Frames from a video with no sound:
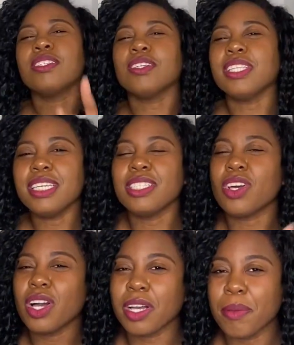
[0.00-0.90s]
So let's
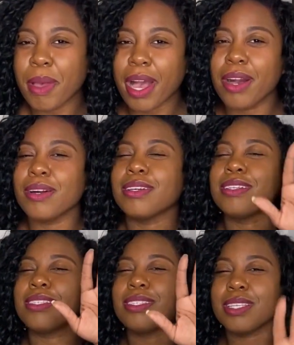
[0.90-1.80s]
talk about
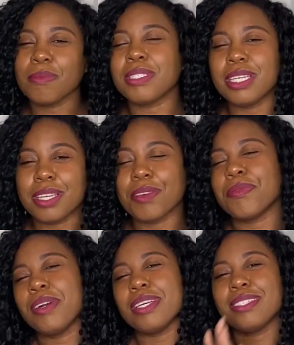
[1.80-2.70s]
some sinking
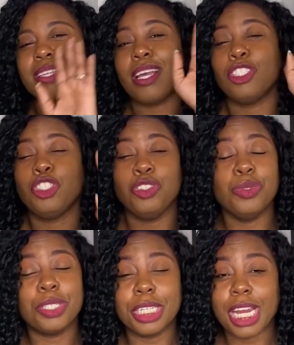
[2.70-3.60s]
funds that
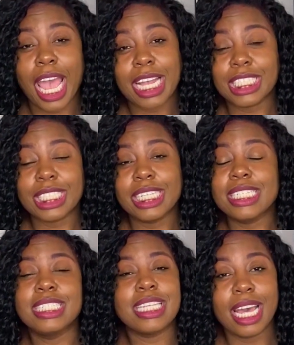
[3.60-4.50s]
you could actually
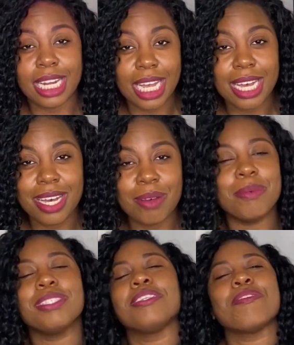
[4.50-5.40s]
set
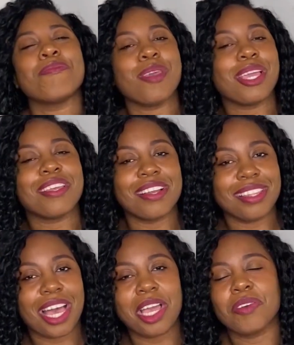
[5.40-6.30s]
up to make your
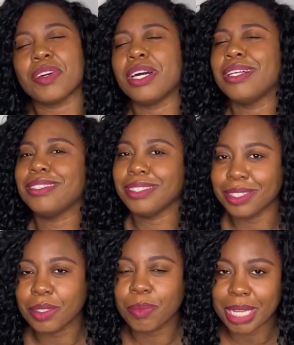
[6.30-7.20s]
life a
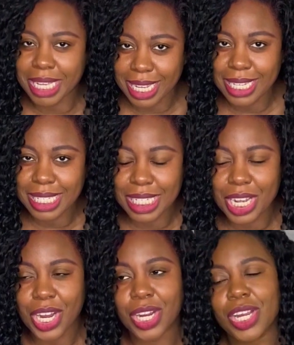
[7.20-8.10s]
little bit
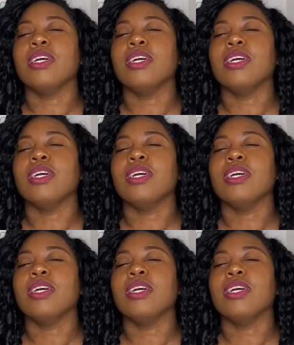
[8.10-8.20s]
easier.